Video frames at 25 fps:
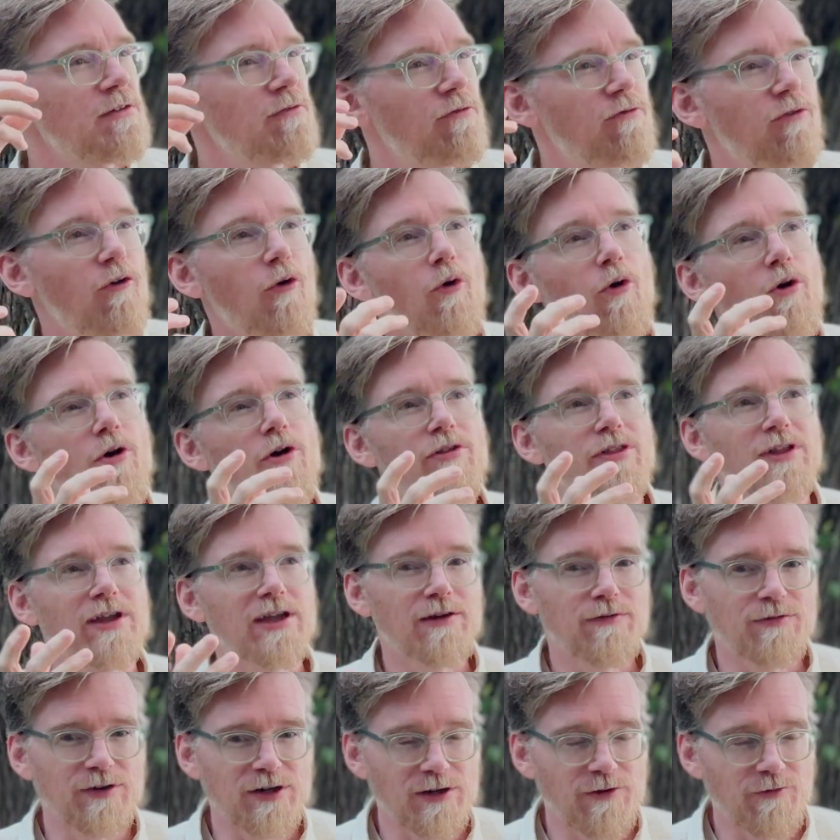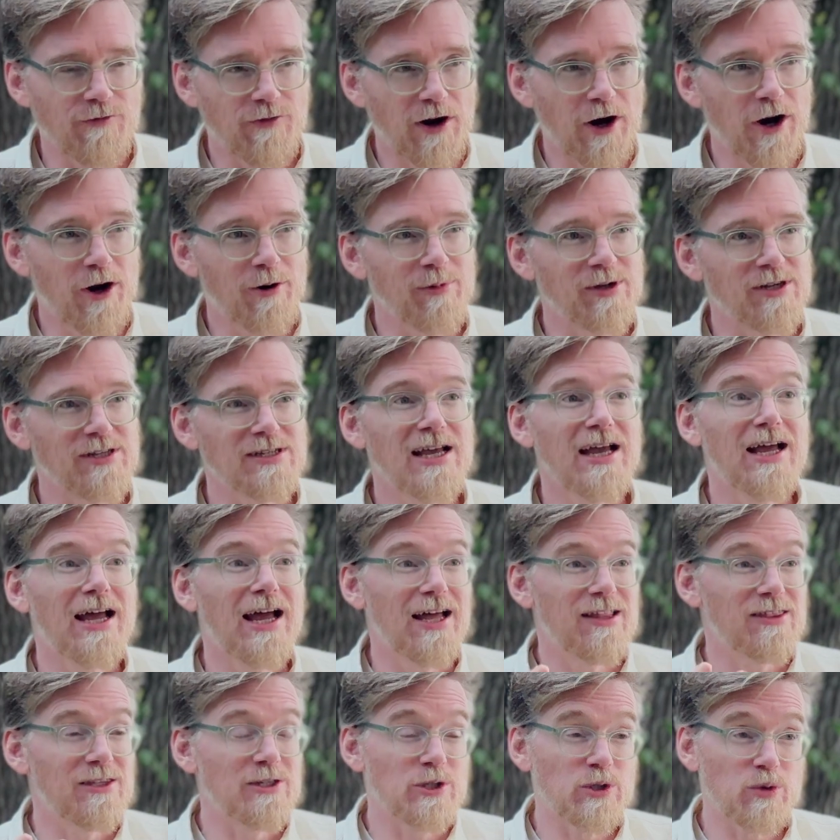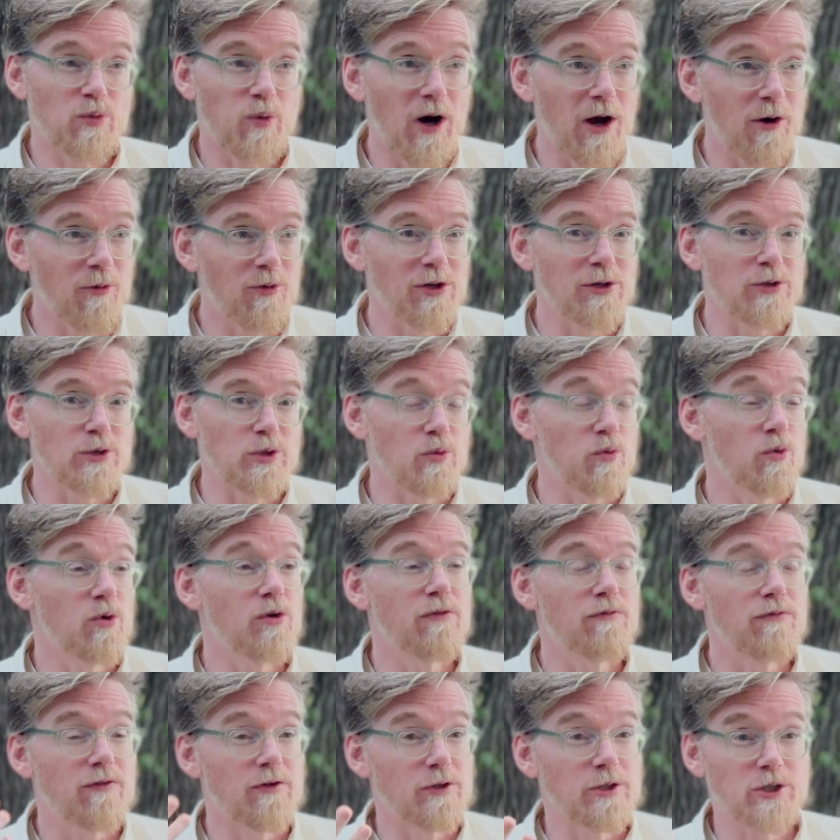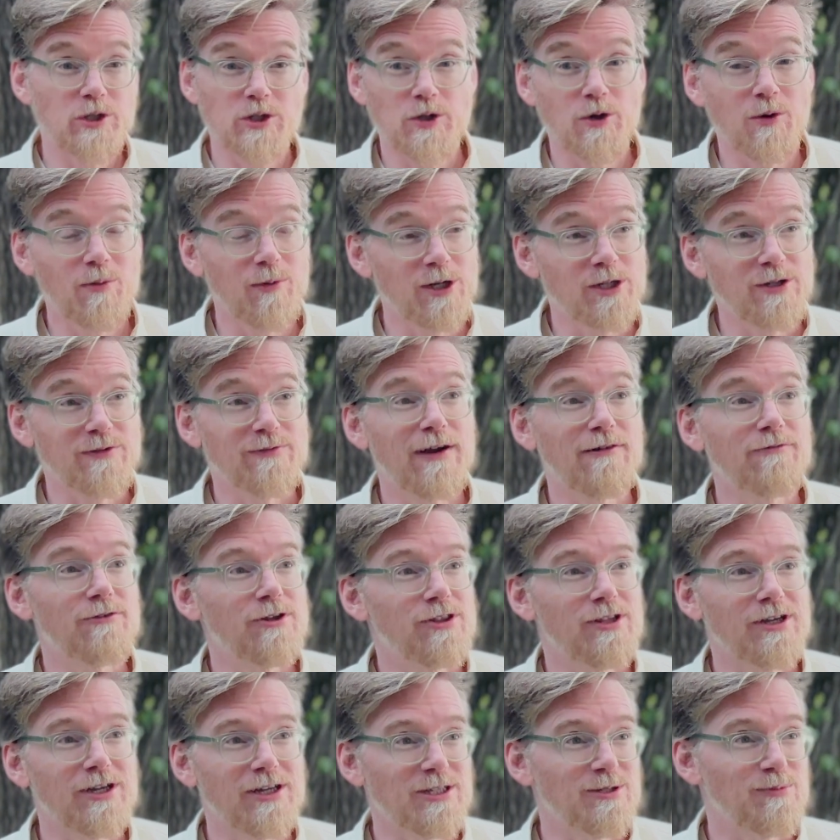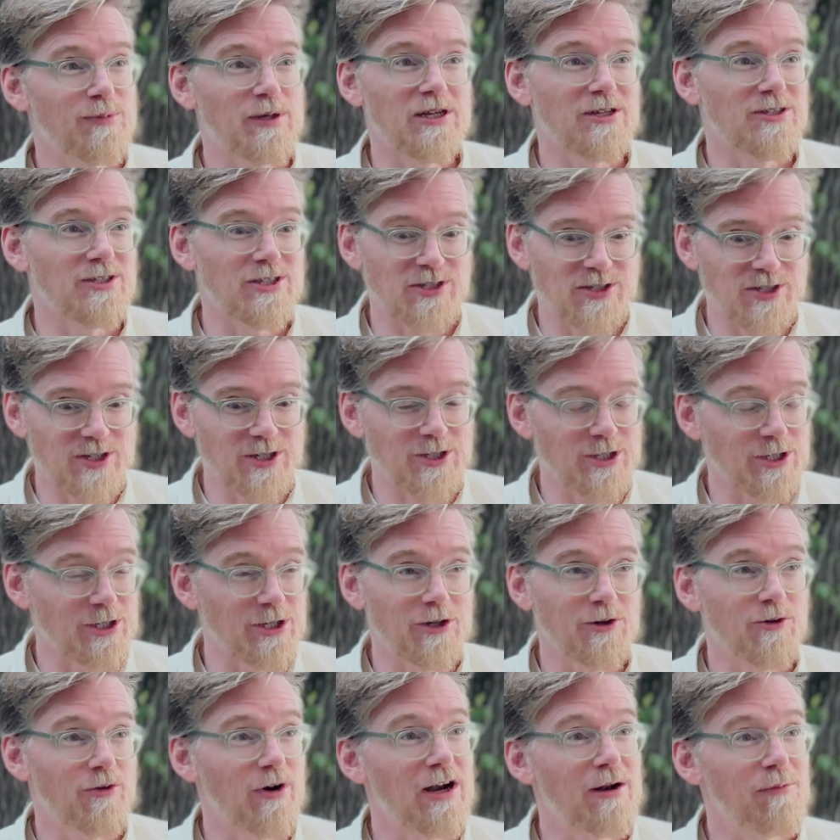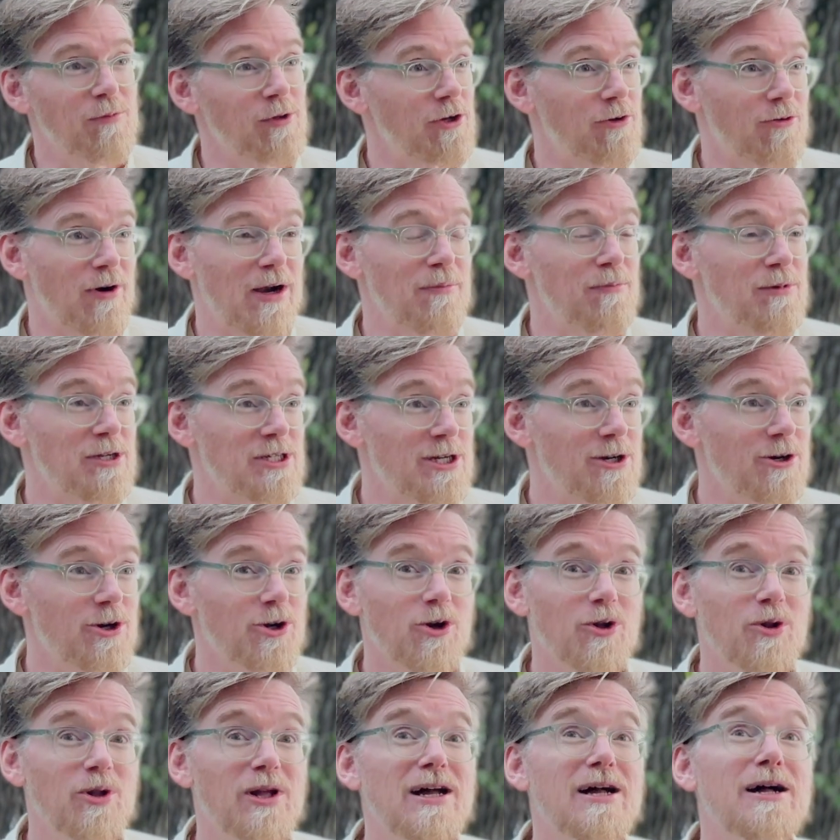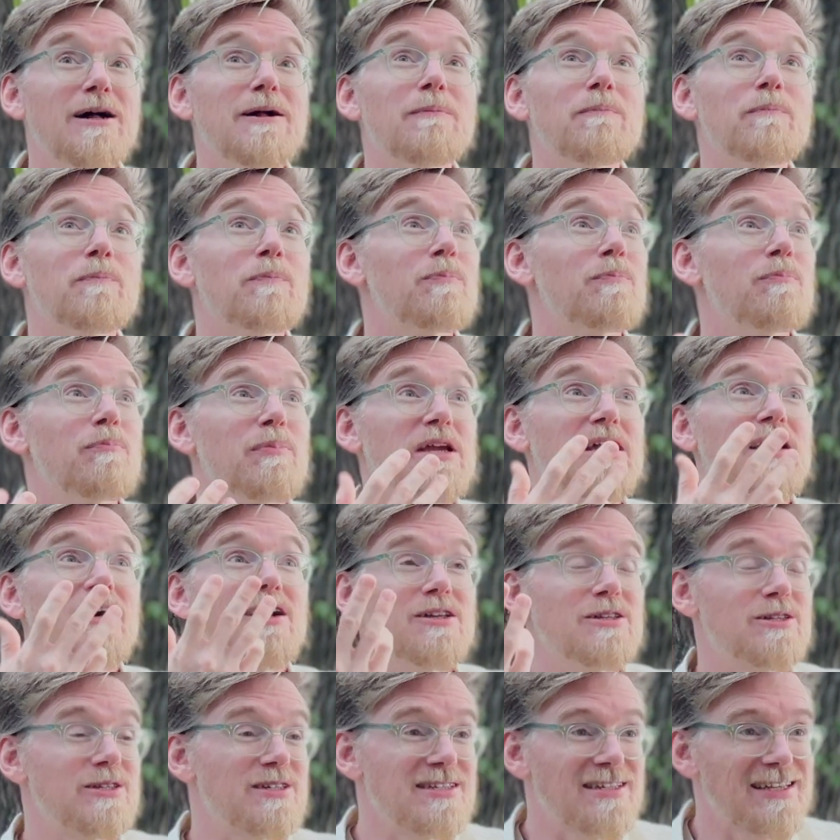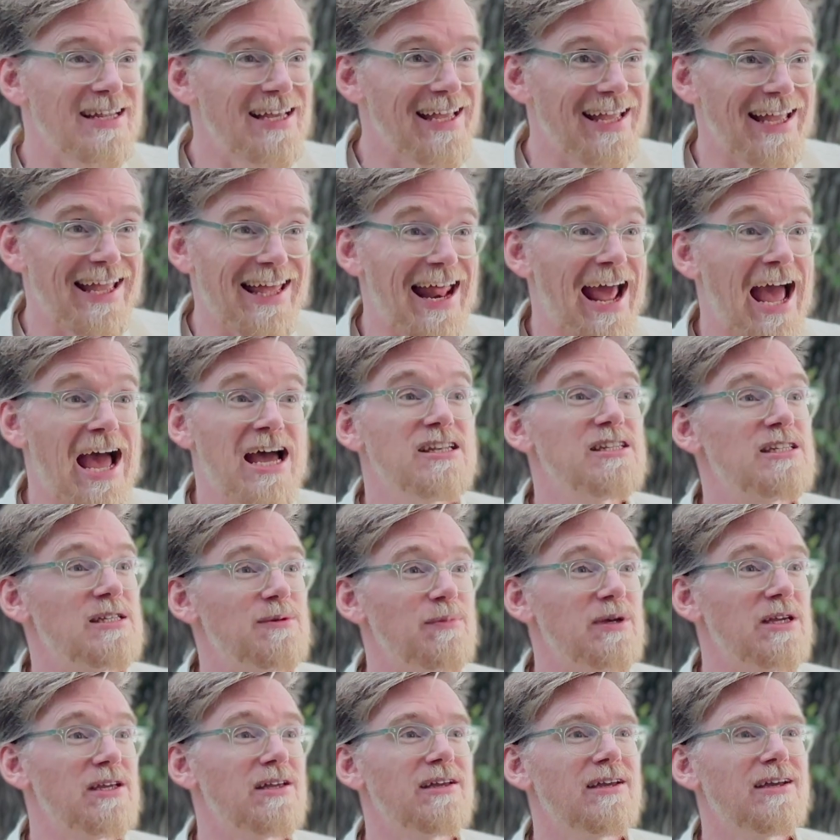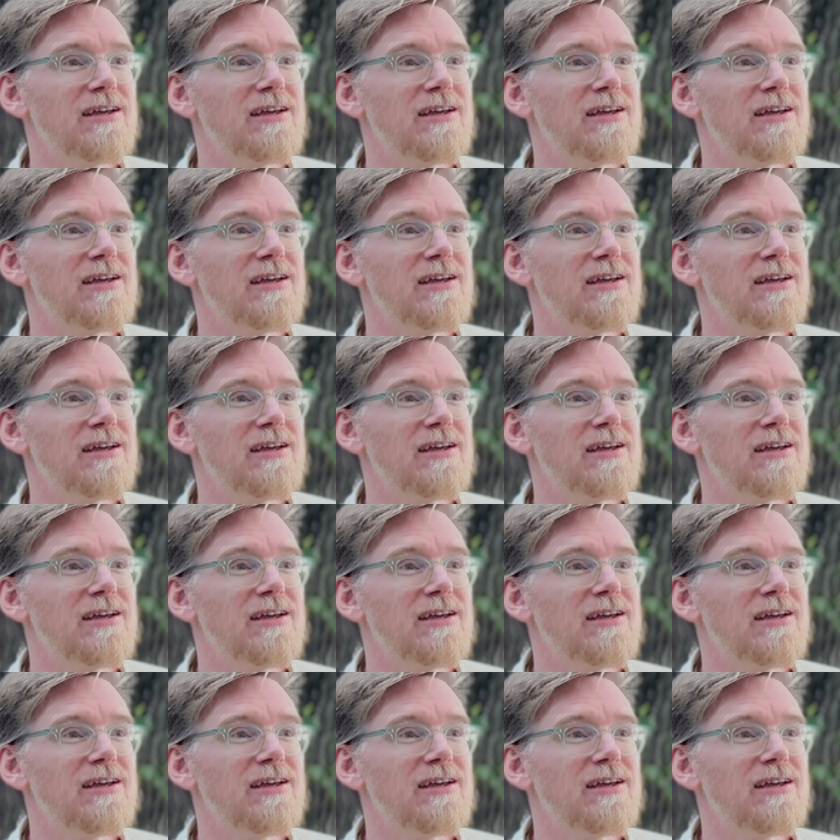for the given environment. And this is why we use wood for so much of everything, is because it's such an incredibly great material, because it had to be.